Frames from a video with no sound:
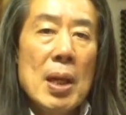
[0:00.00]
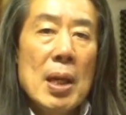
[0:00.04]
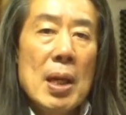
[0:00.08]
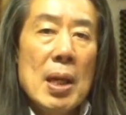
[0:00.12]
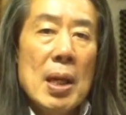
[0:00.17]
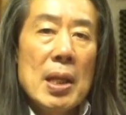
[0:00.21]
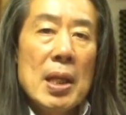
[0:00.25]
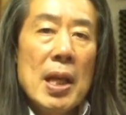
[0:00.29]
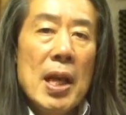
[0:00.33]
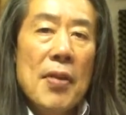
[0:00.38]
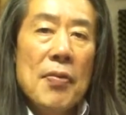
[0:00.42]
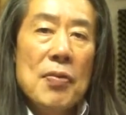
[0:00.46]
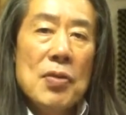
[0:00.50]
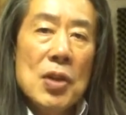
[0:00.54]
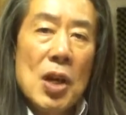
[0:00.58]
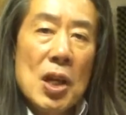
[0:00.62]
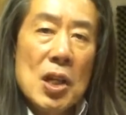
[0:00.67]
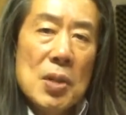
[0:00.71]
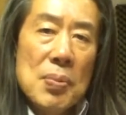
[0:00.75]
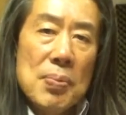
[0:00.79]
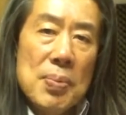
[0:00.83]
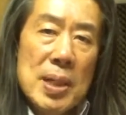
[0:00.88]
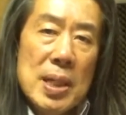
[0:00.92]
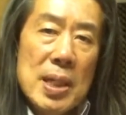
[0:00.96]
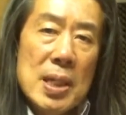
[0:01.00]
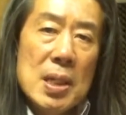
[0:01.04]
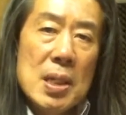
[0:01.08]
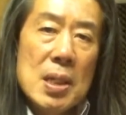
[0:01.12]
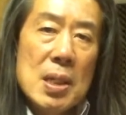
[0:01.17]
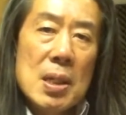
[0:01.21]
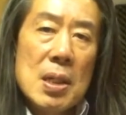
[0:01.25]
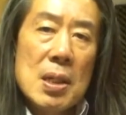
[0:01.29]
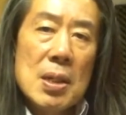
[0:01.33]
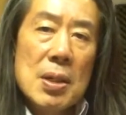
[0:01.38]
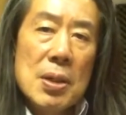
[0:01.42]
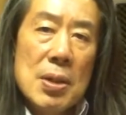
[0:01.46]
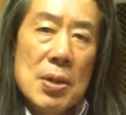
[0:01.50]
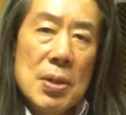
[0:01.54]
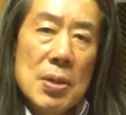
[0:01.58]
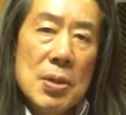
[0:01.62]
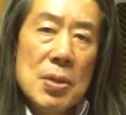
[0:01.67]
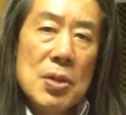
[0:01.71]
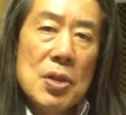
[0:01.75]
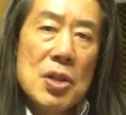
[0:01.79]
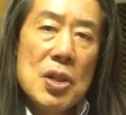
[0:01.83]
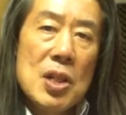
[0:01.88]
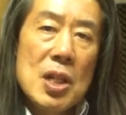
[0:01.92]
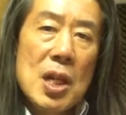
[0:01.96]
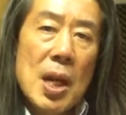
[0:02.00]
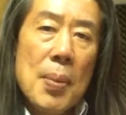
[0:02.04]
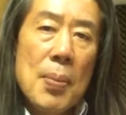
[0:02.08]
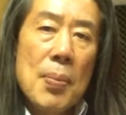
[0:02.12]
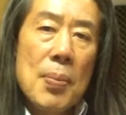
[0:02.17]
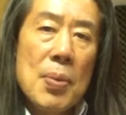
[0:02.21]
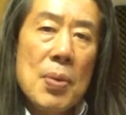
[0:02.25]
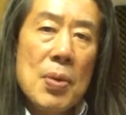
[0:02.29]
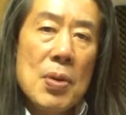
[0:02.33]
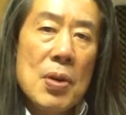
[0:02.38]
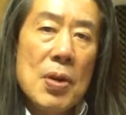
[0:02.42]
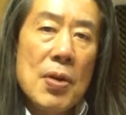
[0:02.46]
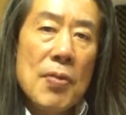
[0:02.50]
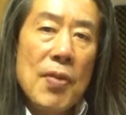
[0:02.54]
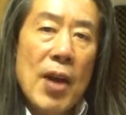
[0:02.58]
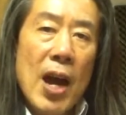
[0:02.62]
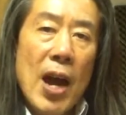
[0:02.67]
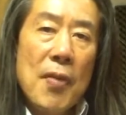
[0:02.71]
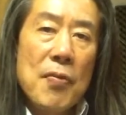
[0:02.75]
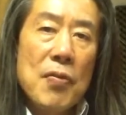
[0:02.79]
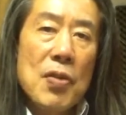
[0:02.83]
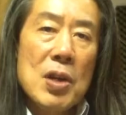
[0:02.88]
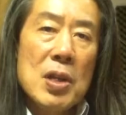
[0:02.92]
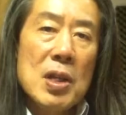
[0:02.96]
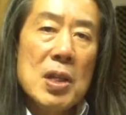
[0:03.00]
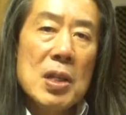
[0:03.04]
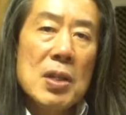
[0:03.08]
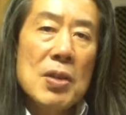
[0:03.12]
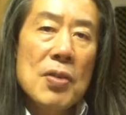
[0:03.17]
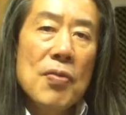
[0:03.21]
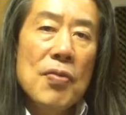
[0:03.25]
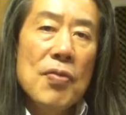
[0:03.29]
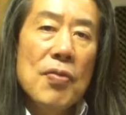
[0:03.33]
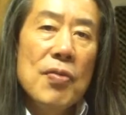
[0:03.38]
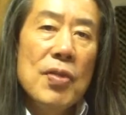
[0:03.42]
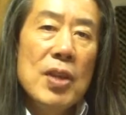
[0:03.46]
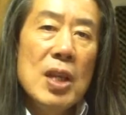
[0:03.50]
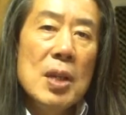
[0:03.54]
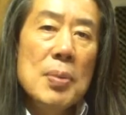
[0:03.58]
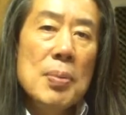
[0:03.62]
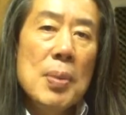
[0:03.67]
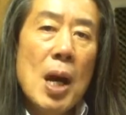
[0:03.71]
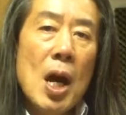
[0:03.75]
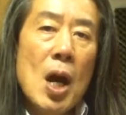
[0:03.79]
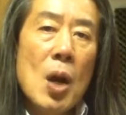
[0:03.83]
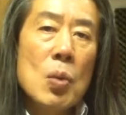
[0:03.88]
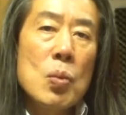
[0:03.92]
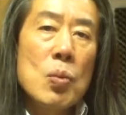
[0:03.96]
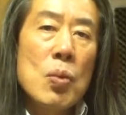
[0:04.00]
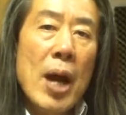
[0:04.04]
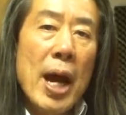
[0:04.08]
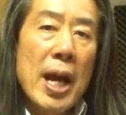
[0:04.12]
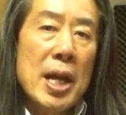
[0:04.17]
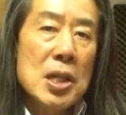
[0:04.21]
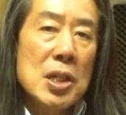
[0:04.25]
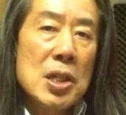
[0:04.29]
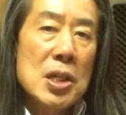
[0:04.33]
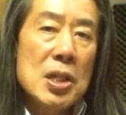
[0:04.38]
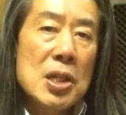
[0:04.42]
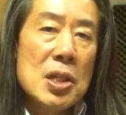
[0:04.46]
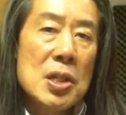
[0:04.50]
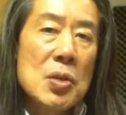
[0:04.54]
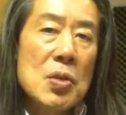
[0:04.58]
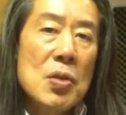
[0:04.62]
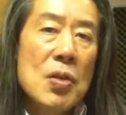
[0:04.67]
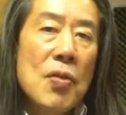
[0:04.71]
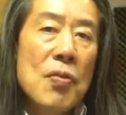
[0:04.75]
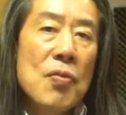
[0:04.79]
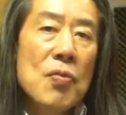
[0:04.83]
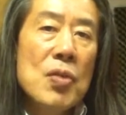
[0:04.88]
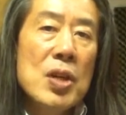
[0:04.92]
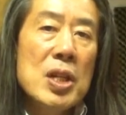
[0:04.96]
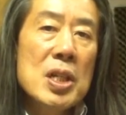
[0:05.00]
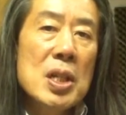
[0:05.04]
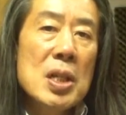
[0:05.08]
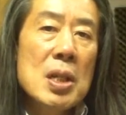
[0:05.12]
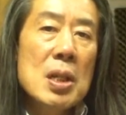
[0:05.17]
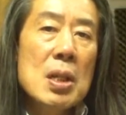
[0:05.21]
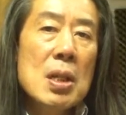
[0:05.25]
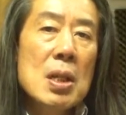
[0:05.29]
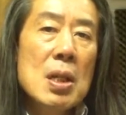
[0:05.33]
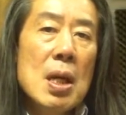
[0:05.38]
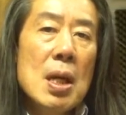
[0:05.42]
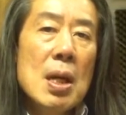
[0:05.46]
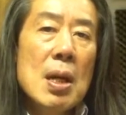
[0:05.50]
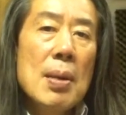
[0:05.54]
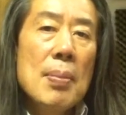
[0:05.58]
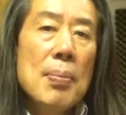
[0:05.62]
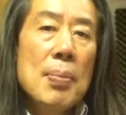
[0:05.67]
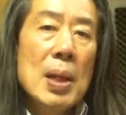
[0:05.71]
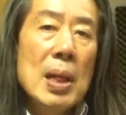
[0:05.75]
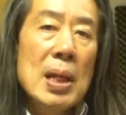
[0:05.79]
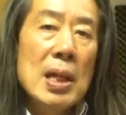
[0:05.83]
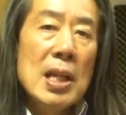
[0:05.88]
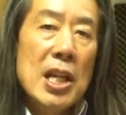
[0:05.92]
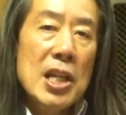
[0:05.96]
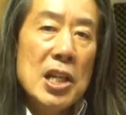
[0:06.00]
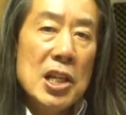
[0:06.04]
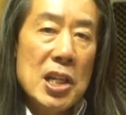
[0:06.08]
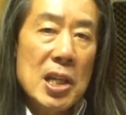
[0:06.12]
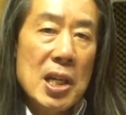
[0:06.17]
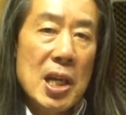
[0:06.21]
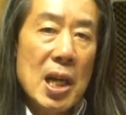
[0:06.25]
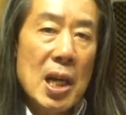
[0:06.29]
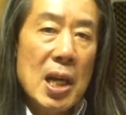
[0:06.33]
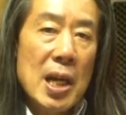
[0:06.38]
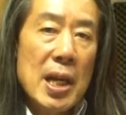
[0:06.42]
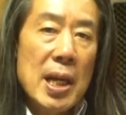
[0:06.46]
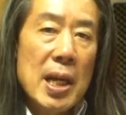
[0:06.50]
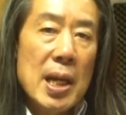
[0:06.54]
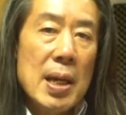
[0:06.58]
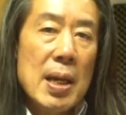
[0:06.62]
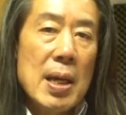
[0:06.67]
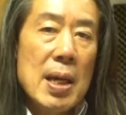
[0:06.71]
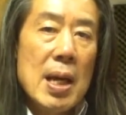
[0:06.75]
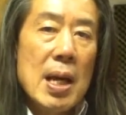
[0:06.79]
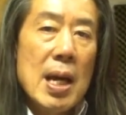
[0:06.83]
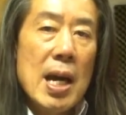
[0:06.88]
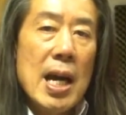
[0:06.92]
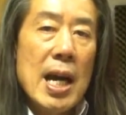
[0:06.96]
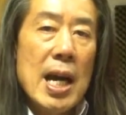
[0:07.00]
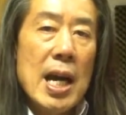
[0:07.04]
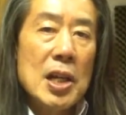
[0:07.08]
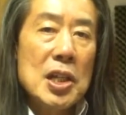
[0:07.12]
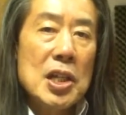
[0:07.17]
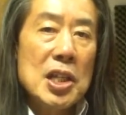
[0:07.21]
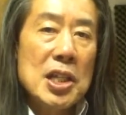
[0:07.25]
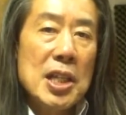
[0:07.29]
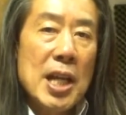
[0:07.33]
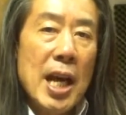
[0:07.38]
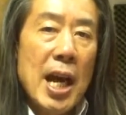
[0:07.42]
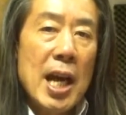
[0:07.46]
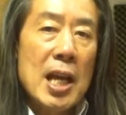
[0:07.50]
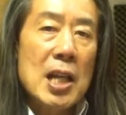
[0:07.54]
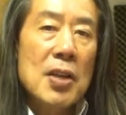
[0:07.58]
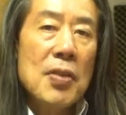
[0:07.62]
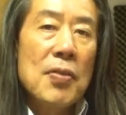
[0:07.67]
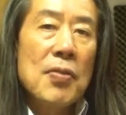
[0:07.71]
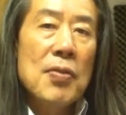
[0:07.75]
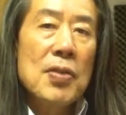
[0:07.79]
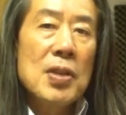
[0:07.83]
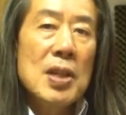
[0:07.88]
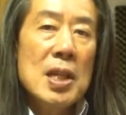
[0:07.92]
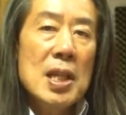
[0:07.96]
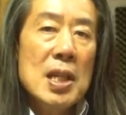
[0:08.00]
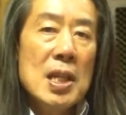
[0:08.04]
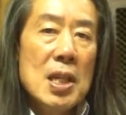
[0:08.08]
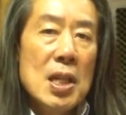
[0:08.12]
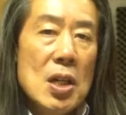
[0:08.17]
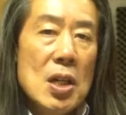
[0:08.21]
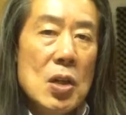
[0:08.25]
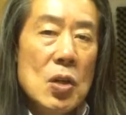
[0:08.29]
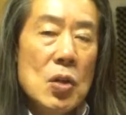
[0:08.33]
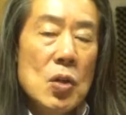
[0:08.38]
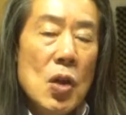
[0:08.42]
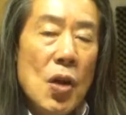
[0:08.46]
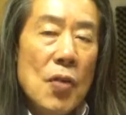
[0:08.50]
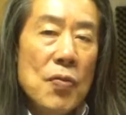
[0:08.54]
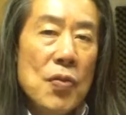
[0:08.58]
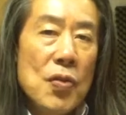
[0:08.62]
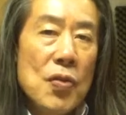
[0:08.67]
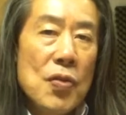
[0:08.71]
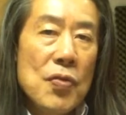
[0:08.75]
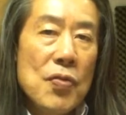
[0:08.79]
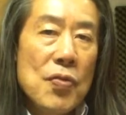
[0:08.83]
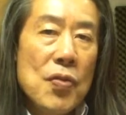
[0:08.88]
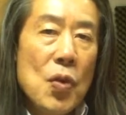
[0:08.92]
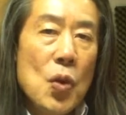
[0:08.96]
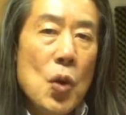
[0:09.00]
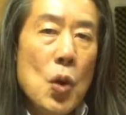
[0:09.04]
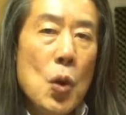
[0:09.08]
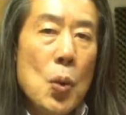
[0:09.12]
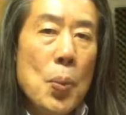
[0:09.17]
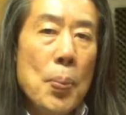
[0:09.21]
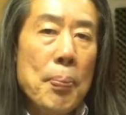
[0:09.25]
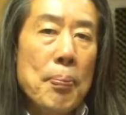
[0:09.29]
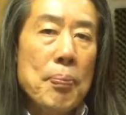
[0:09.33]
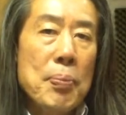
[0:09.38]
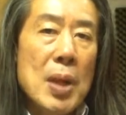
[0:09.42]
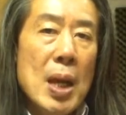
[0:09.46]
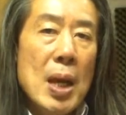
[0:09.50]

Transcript: There have not been a huge number of African female writers who have written politically outside of the novel form.